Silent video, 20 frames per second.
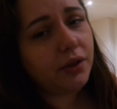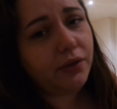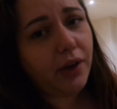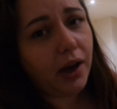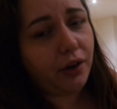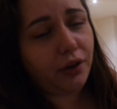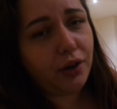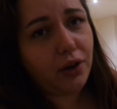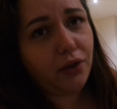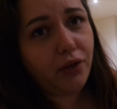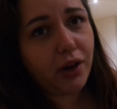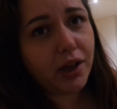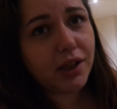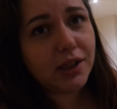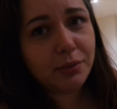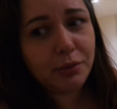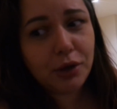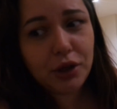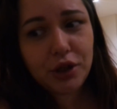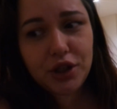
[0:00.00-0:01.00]
of angry face
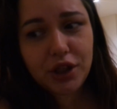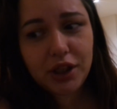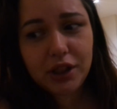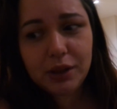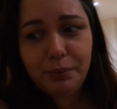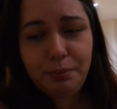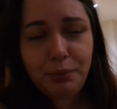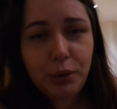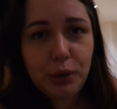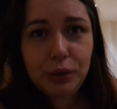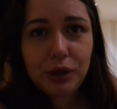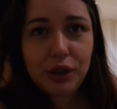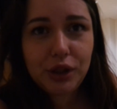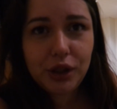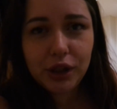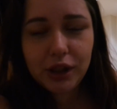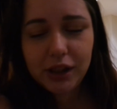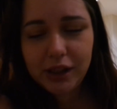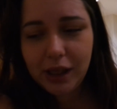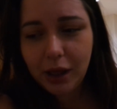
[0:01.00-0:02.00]
emojis. Boots
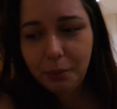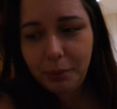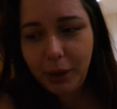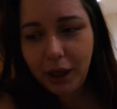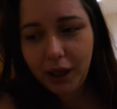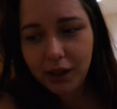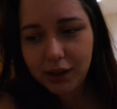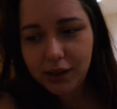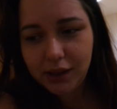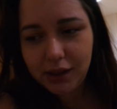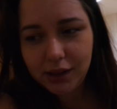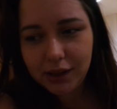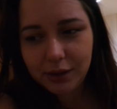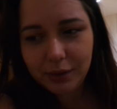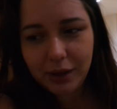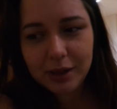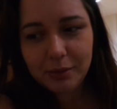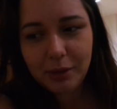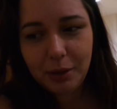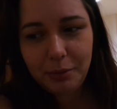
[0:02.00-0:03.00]
don't sell Pinksters.
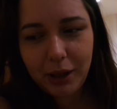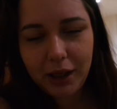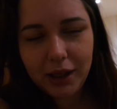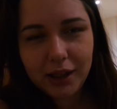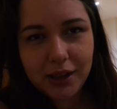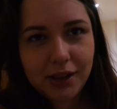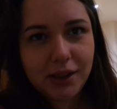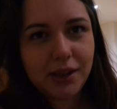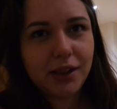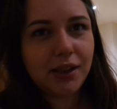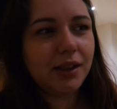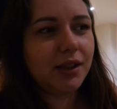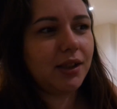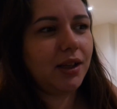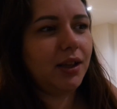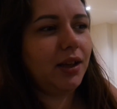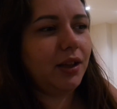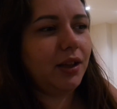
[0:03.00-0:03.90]
Where's my Pinksters?